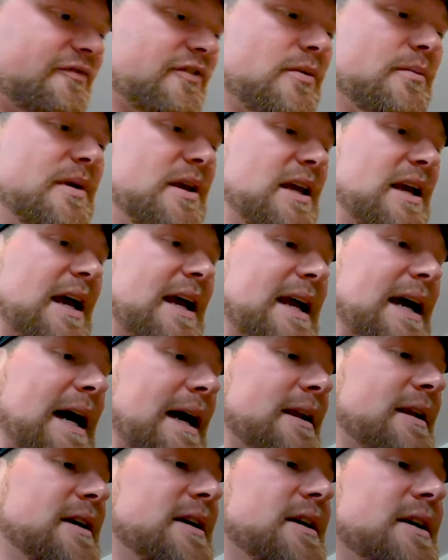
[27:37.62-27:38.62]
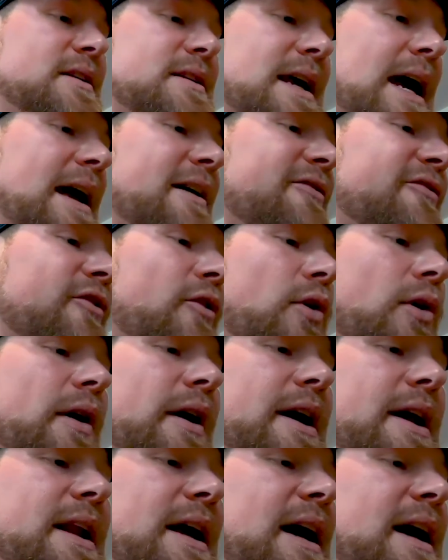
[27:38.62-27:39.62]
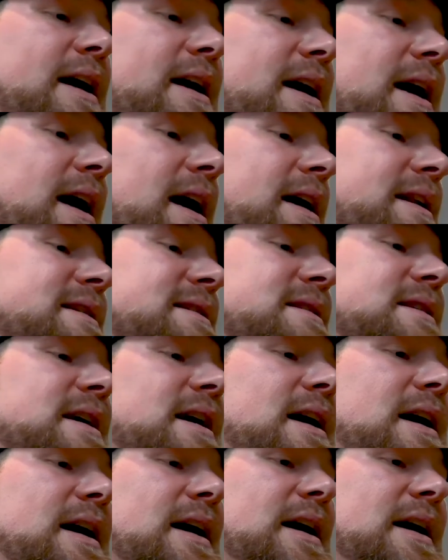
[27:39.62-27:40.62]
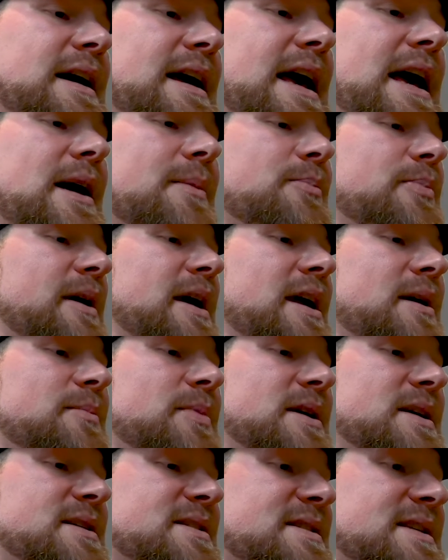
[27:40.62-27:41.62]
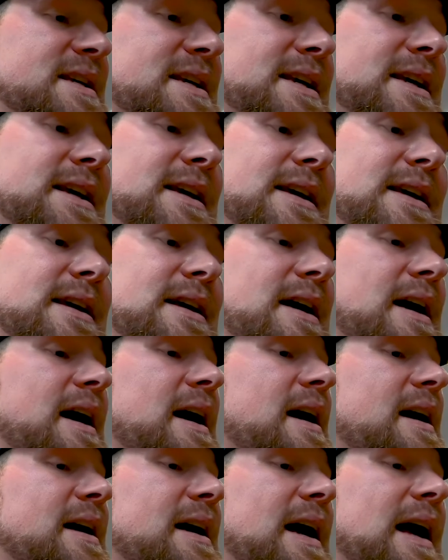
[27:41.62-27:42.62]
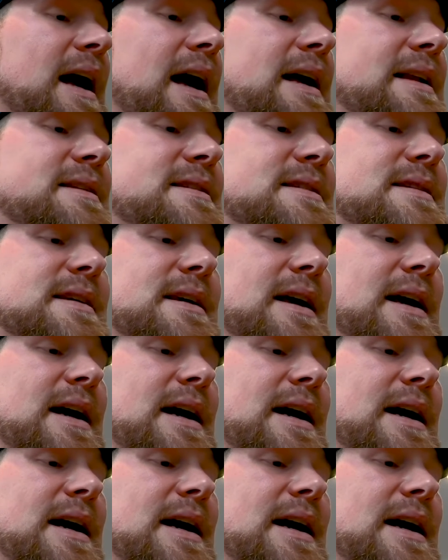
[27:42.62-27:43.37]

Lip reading: for me, I got typhoid, I got Hep ABC, I got